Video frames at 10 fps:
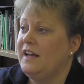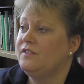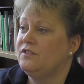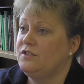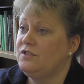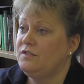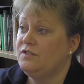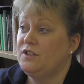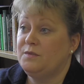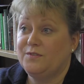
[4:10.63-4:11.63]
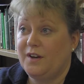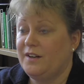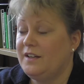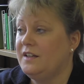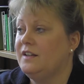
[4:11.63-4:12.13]
and so she was
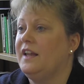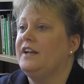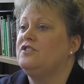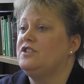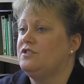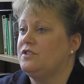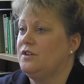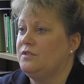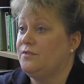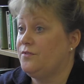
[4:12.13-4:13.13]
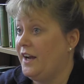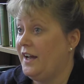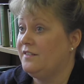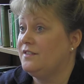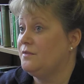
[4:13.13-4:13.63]
very ill and she should go to
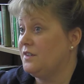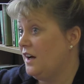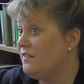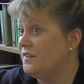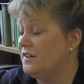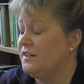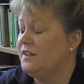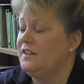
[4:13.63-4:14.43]
France to recover.